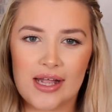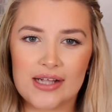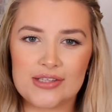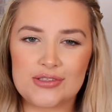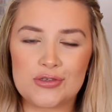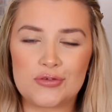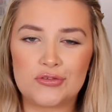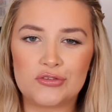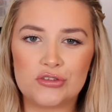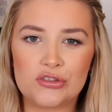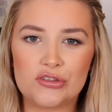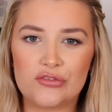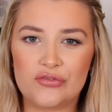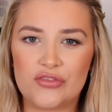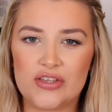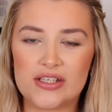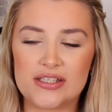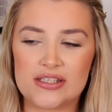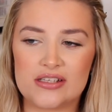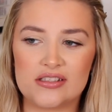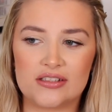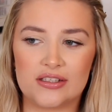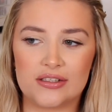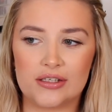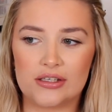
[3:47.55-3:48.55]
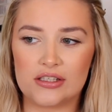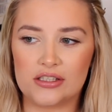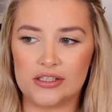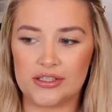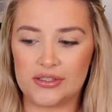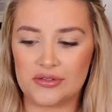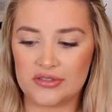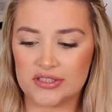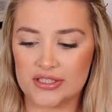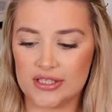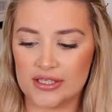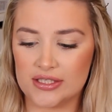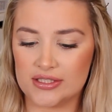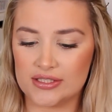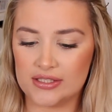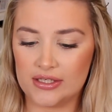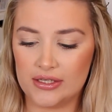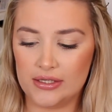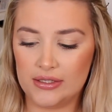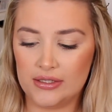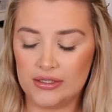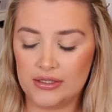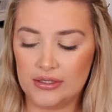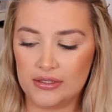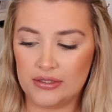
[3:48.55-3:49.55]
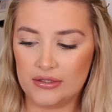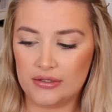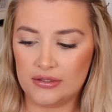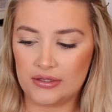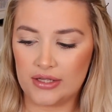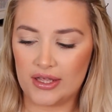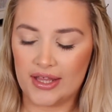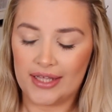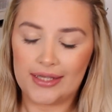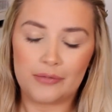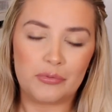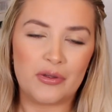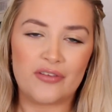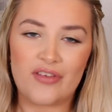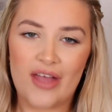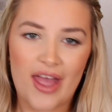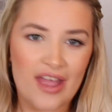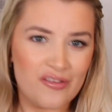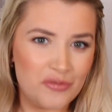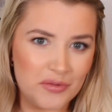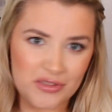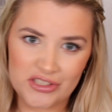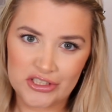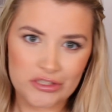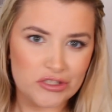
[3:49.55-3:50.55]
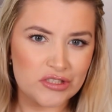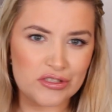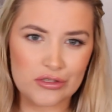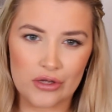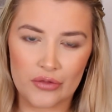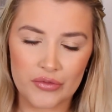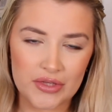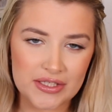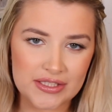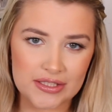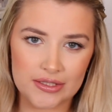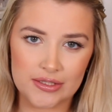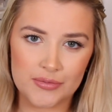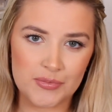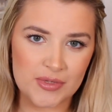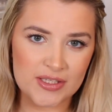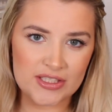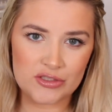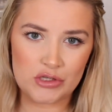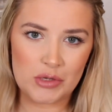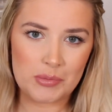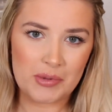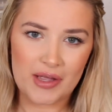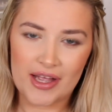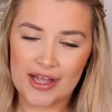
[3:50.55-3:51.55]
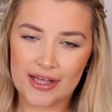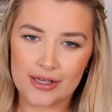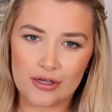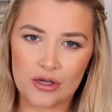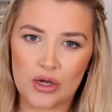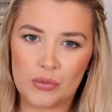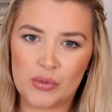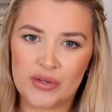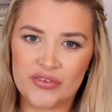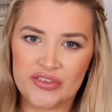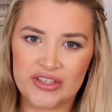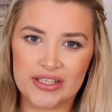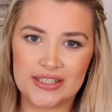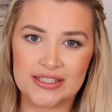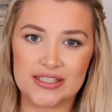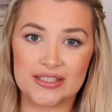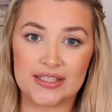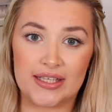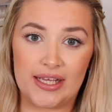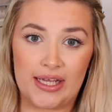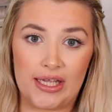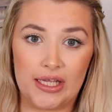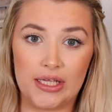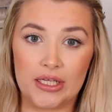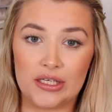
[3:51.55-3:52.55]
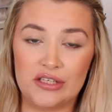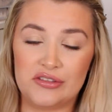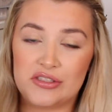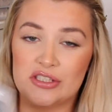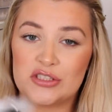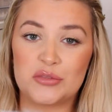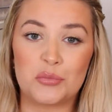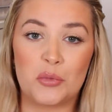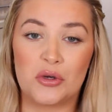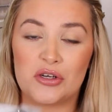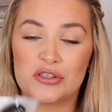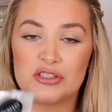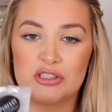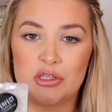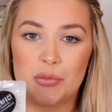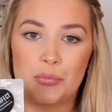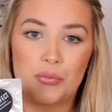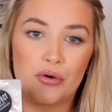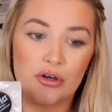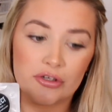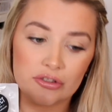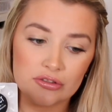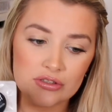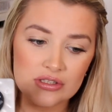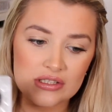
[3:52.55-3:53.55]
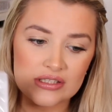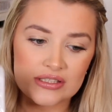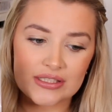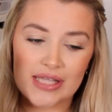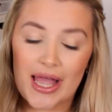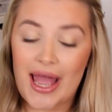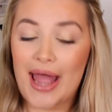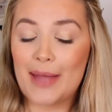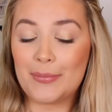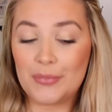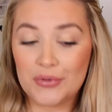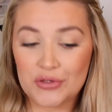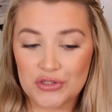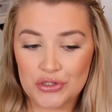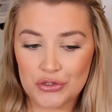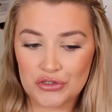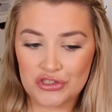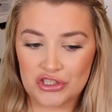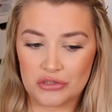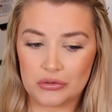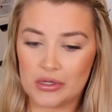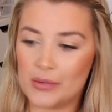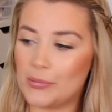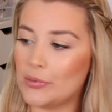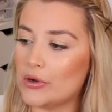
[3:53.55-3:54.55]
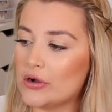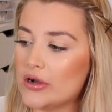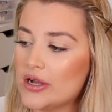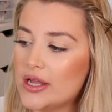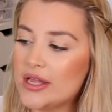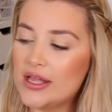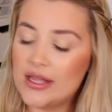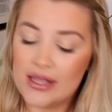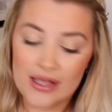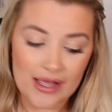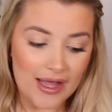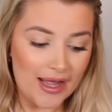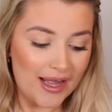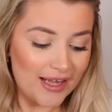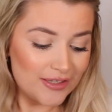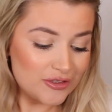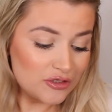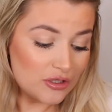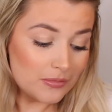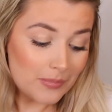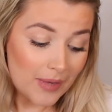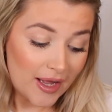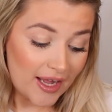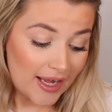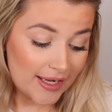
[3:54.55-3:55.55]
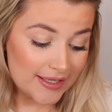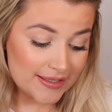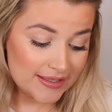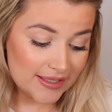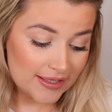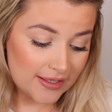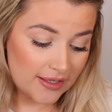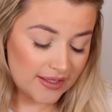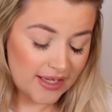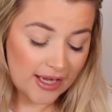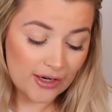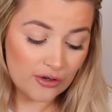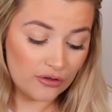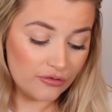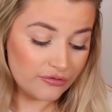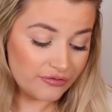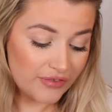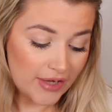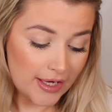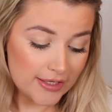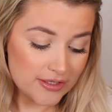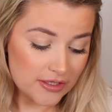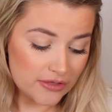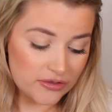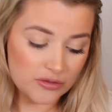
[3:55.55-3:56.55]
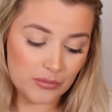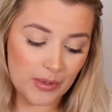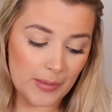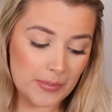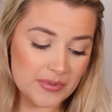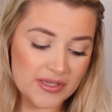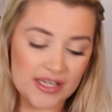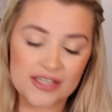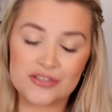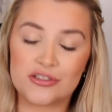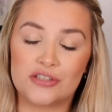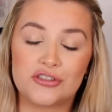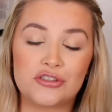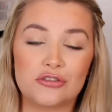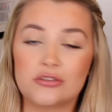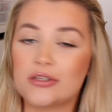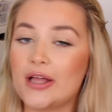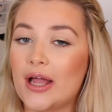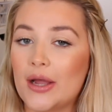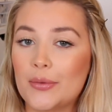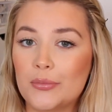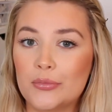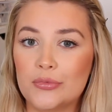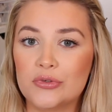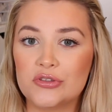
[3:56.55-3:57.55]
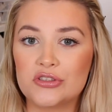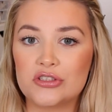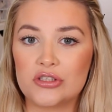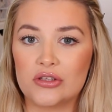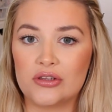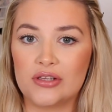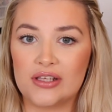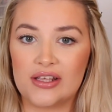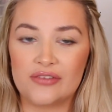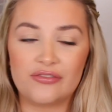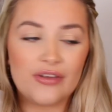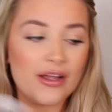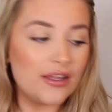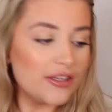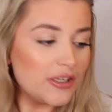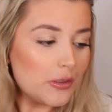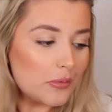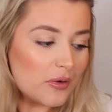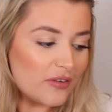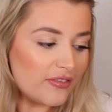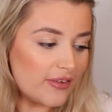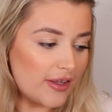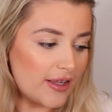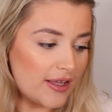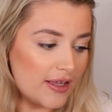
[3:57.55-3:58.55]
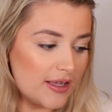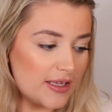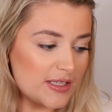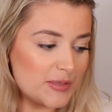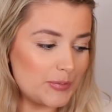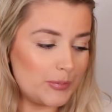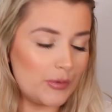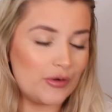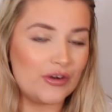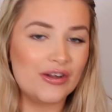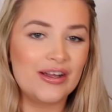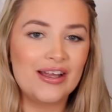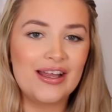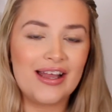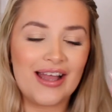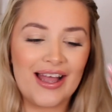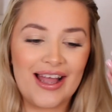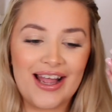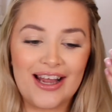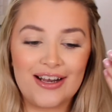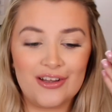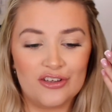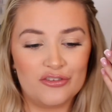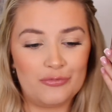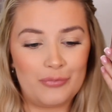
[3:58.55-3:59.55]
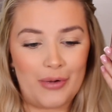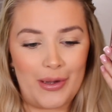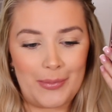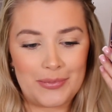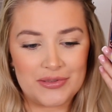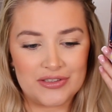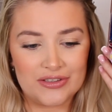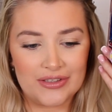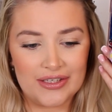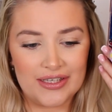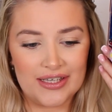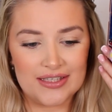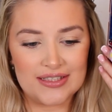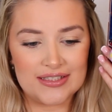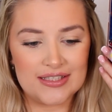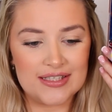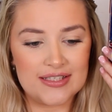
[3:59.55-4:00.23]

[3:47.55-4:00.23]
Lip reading: I don't know if this is included, like whether everybody just got this in the mystery bag or whether this is like included in one of the products. I'm not too sure, but I don't mind it. I couldn't find it on the website, so I don't know how much the value of it is, but I love pop sockets.